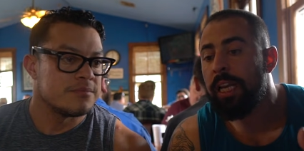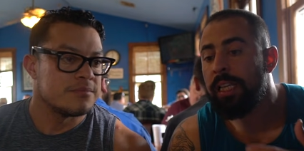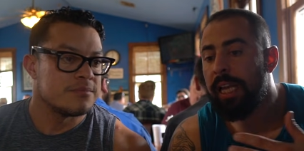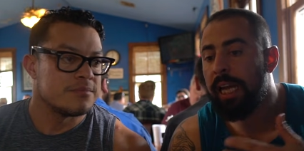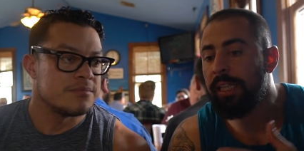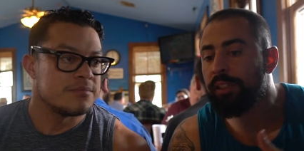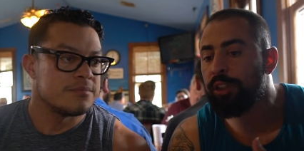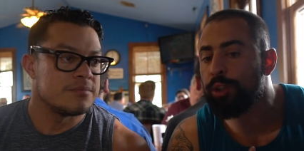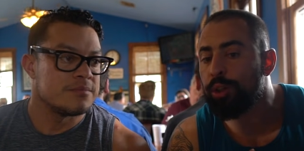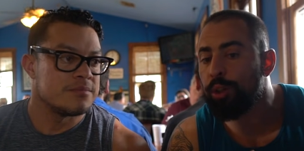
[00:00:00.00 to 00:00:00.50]

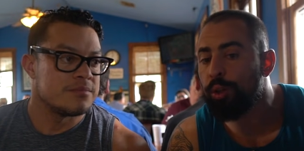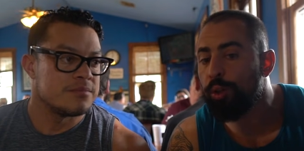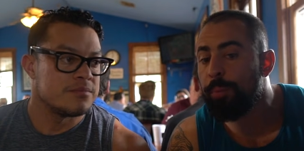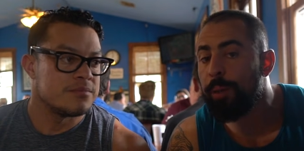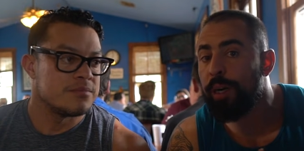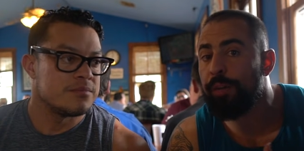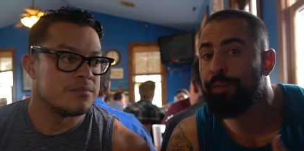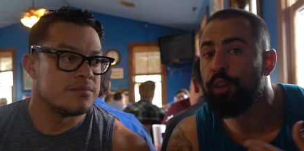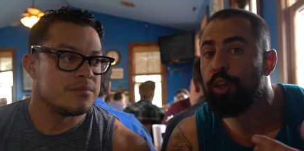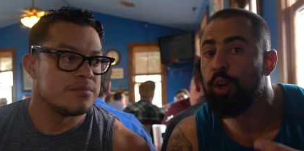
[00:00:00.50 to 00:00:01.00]
Speaker 1: That's true,
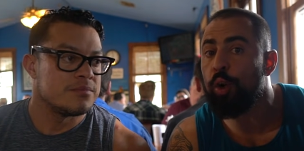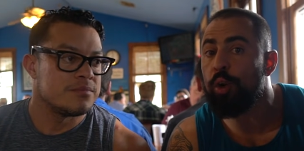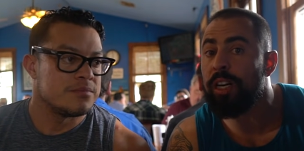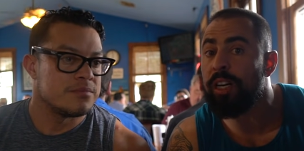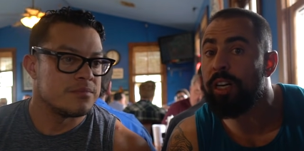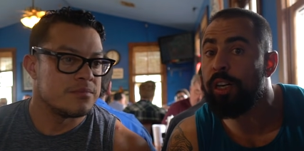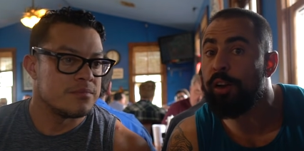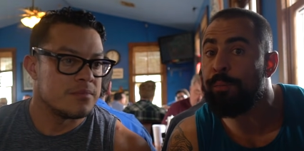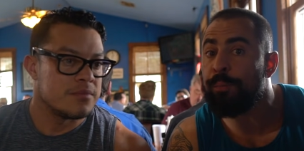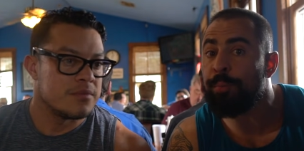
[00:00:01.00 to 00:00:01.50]
but if you don't
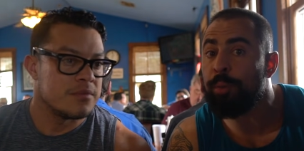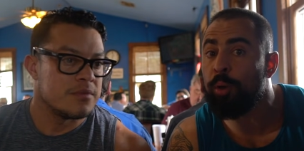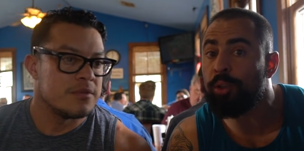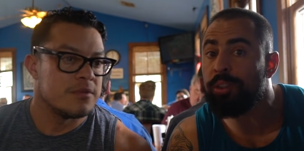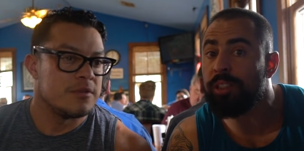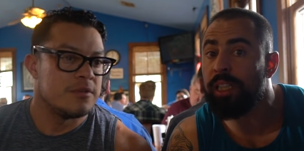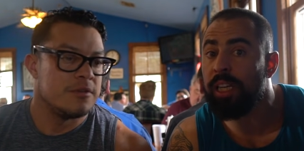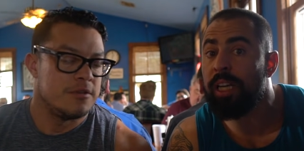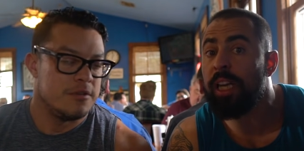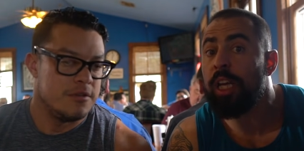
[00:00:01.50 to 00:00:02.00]
eat enough
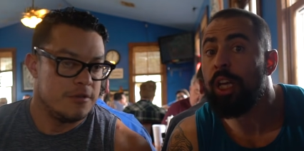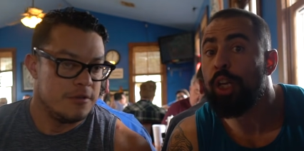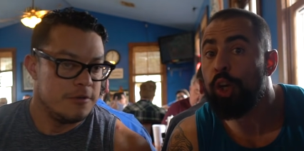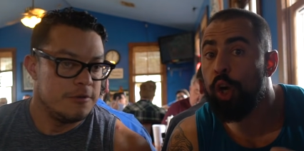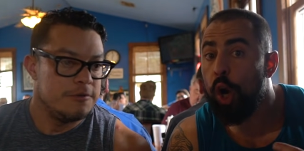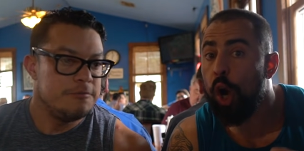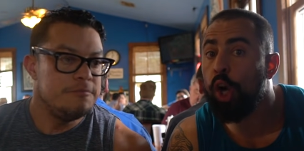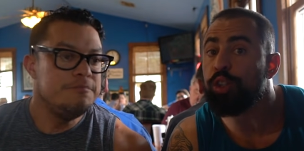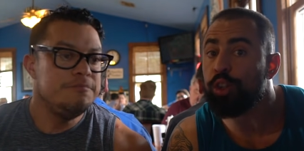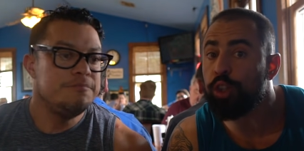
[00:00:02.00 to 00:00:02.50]
protein,
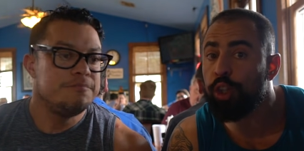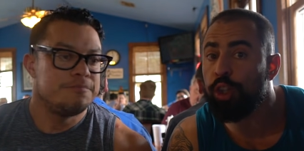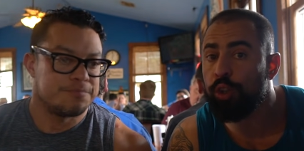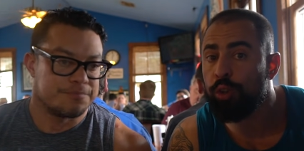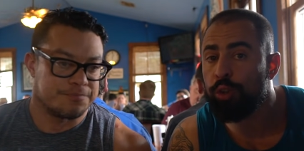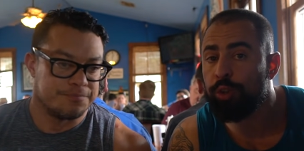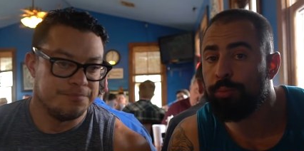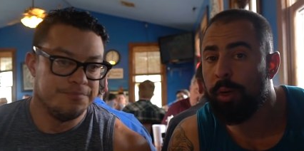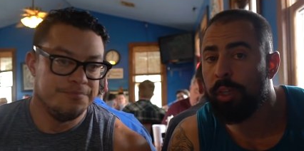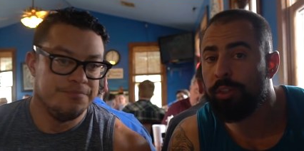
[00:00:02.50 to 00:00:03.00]
you're also gonna
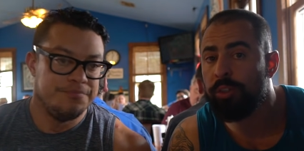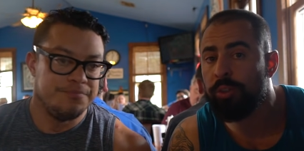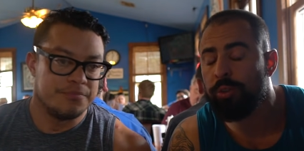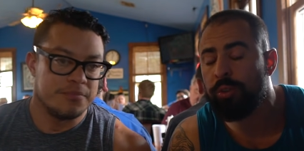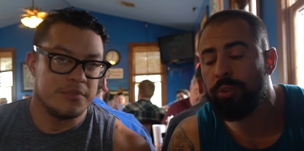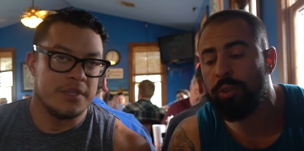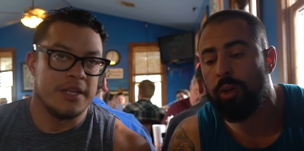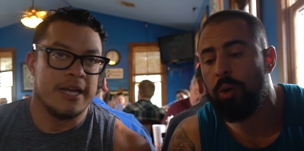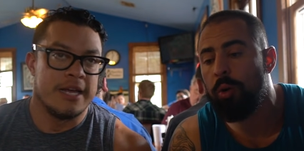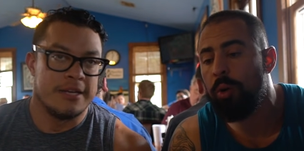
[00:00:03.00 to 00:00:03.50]
lose muscle.
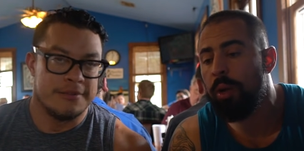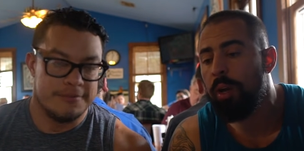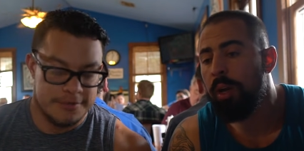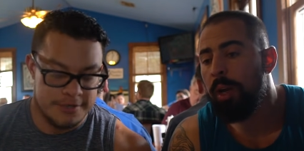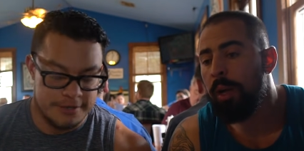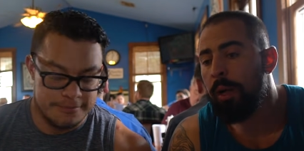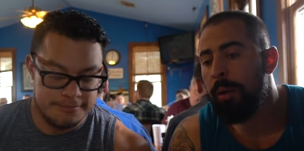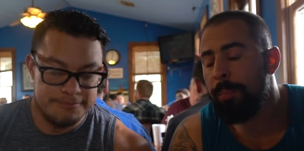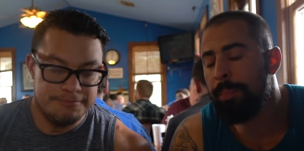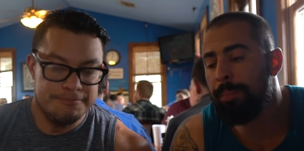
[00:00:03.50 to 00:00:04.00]
So
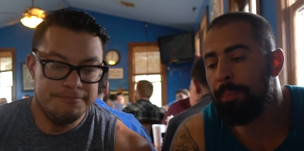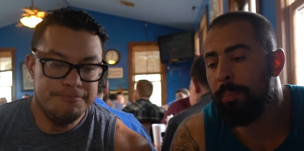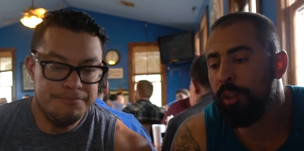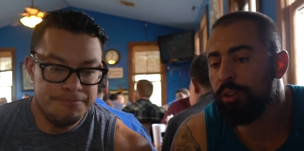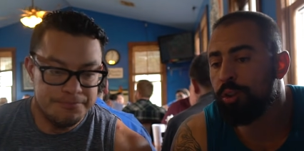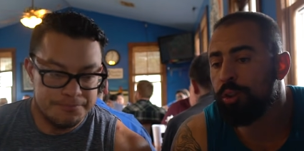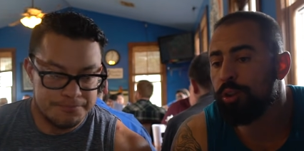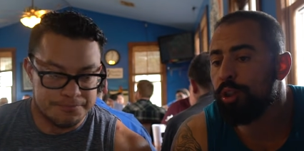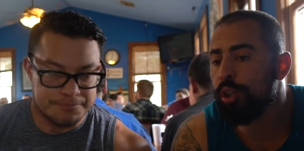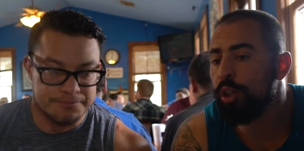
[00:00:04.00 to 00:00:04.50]
yep.
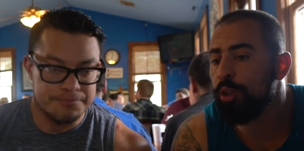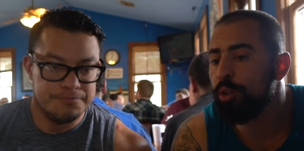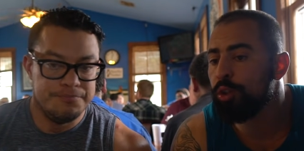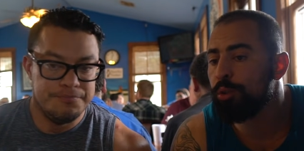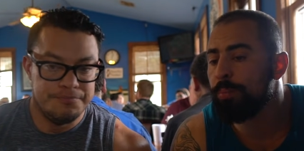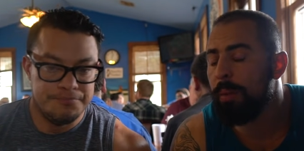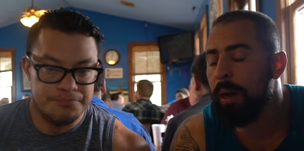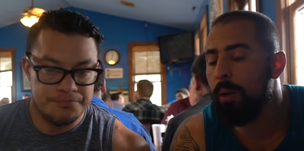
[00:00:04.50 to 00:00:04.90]
muscle's huge.